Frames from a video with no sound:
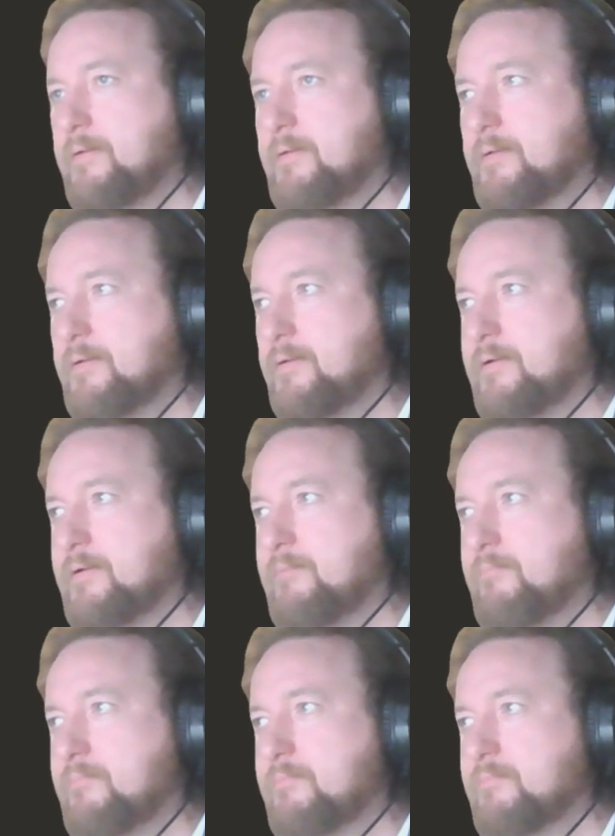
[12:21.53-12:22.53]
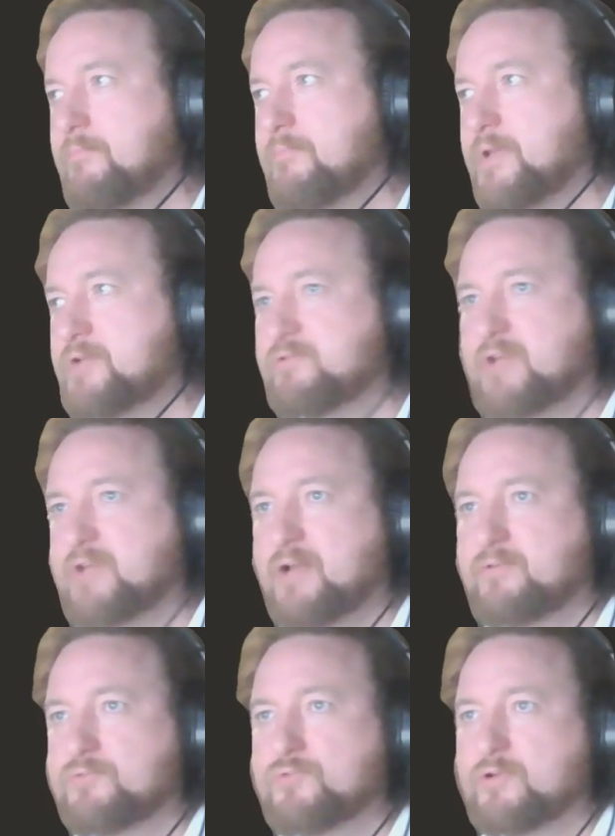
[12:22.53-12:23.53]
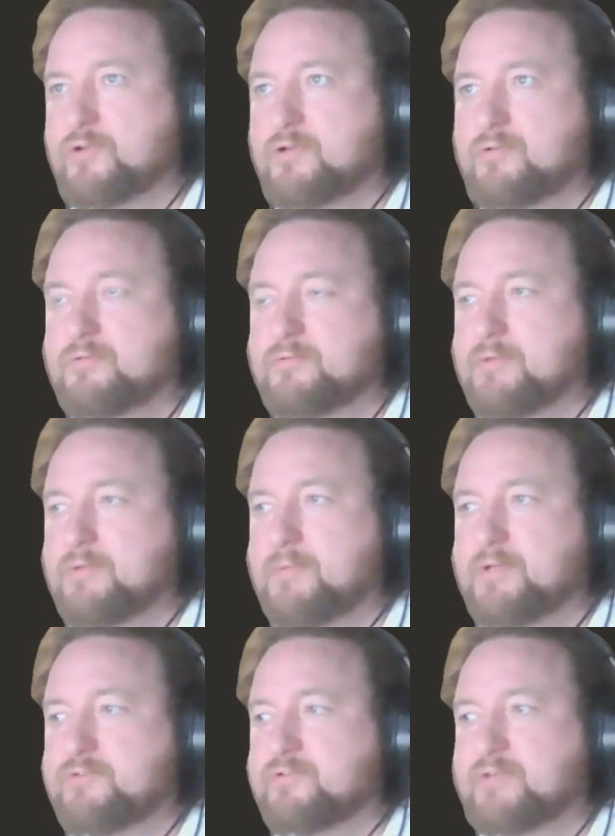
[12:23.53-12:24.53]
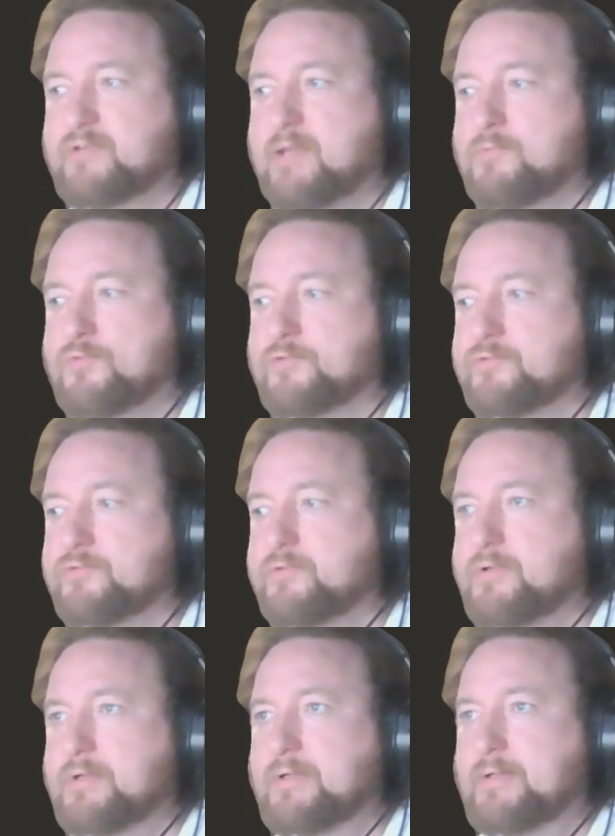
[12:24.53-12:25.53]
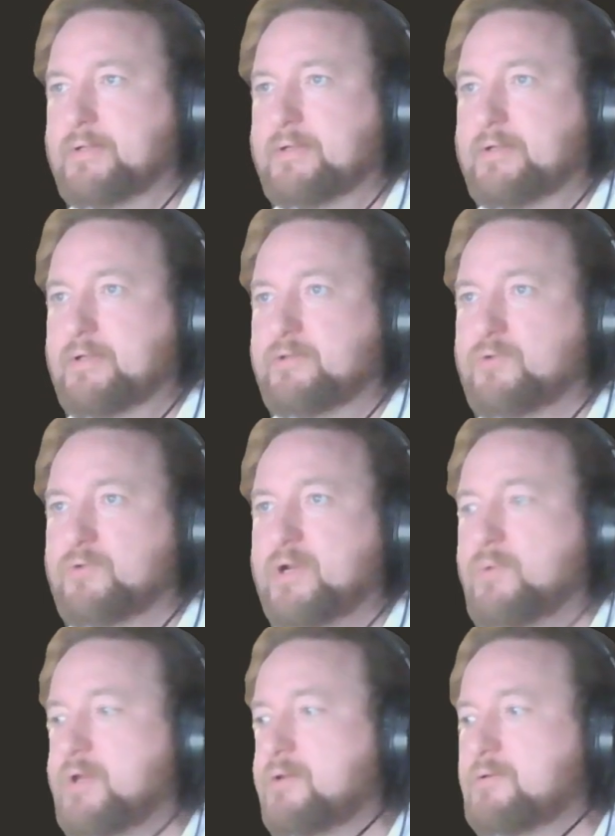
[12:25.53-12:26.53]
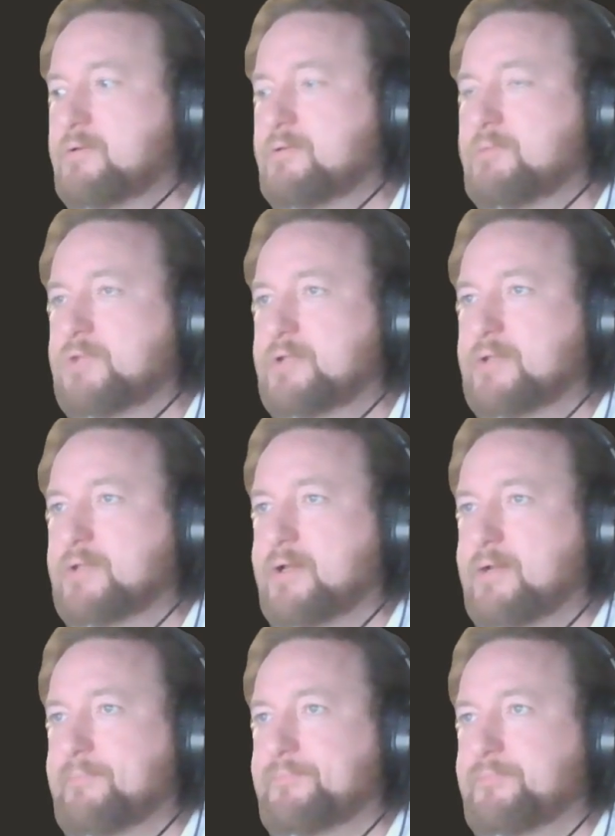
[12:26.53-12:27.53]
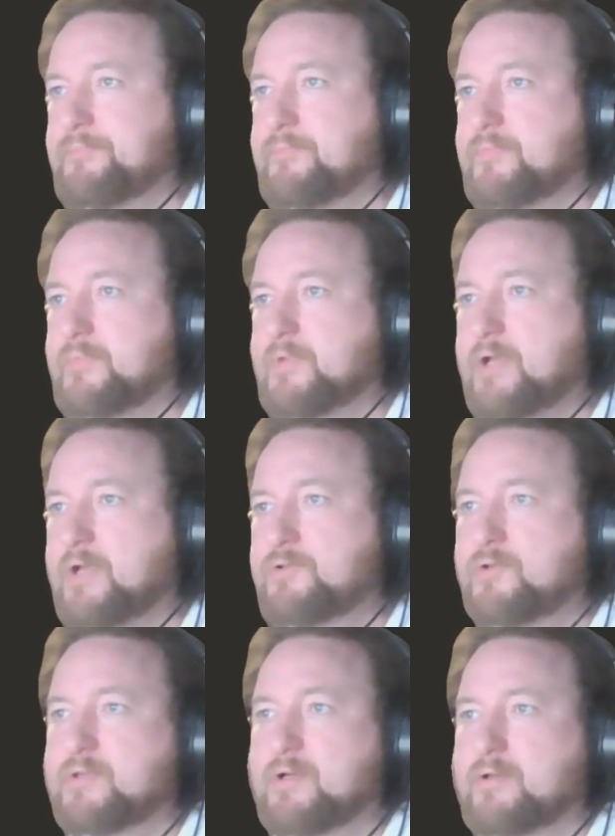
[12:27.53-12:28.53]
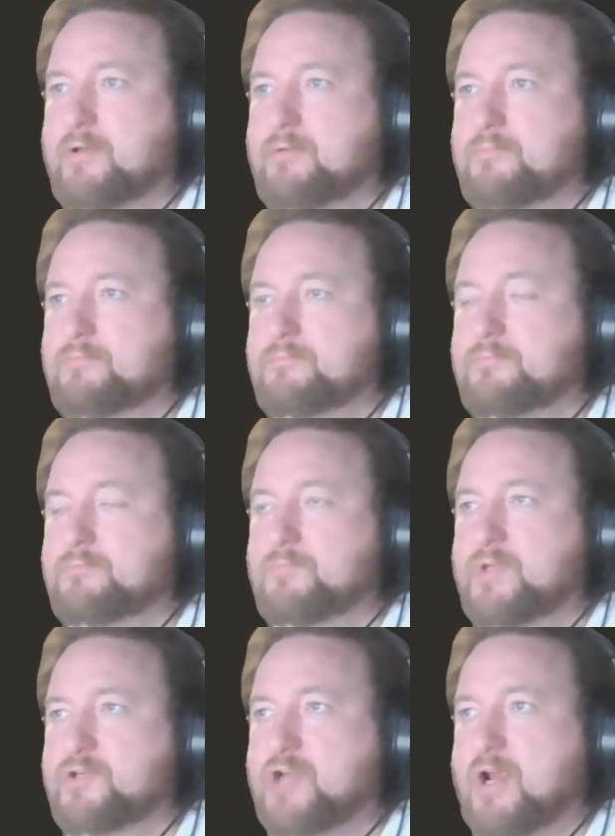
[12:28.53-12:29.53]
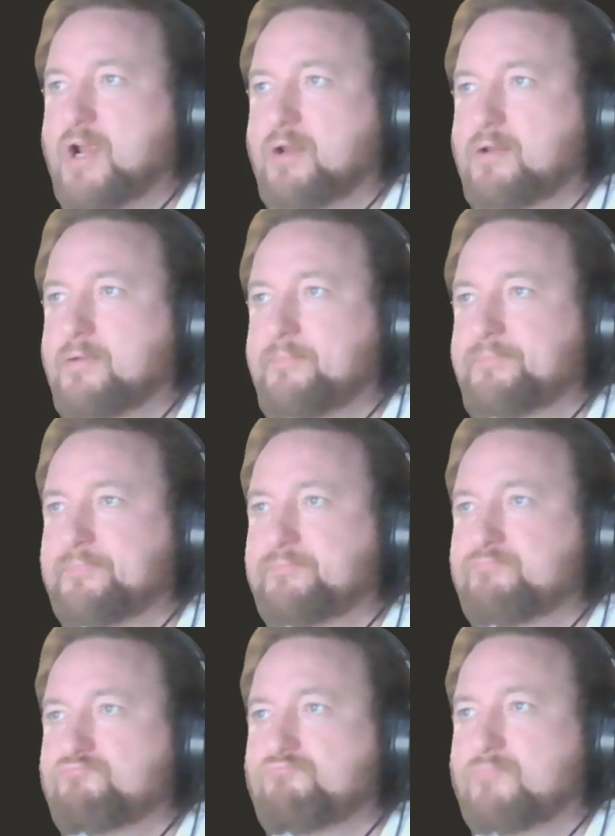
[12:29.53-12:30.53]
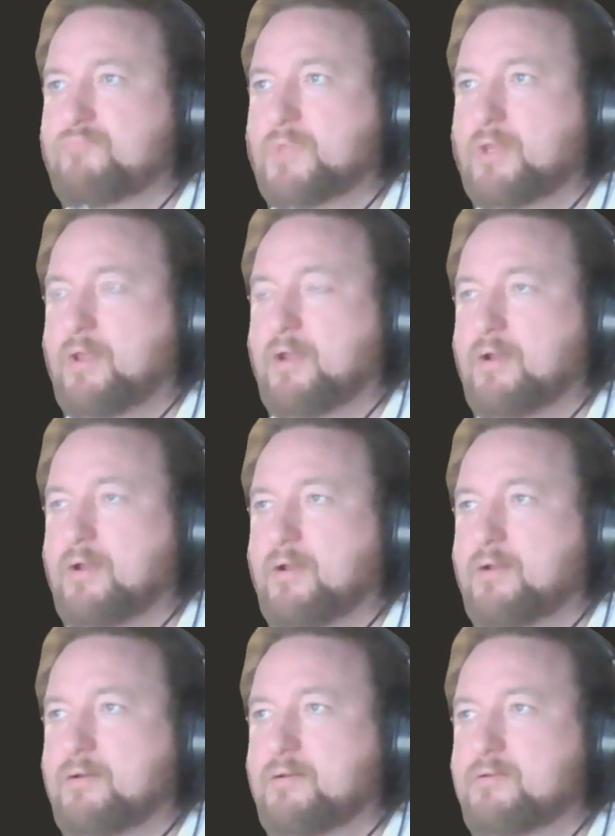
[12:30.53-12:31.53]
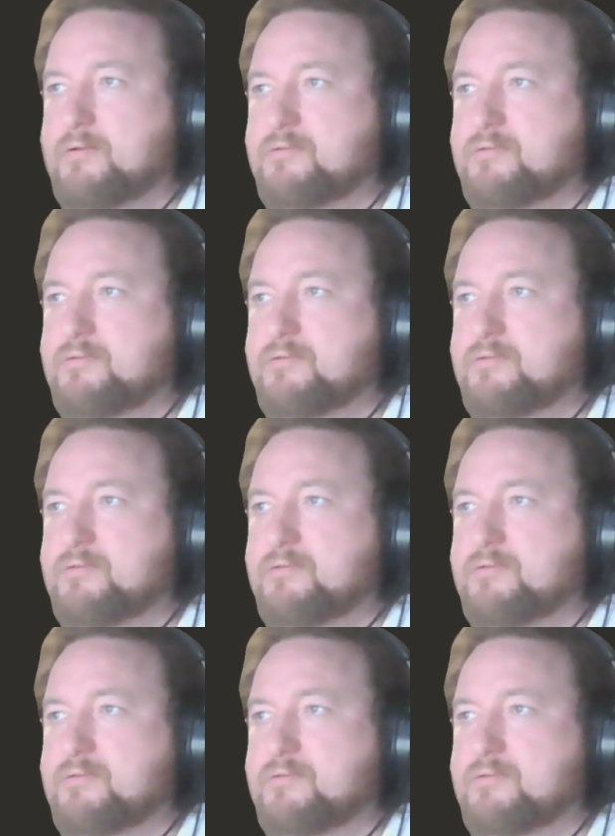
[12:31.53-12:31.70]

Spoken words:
but that just hangs the rook. I mean, this is just game over. So anyway, they played that. I took the knight with check, and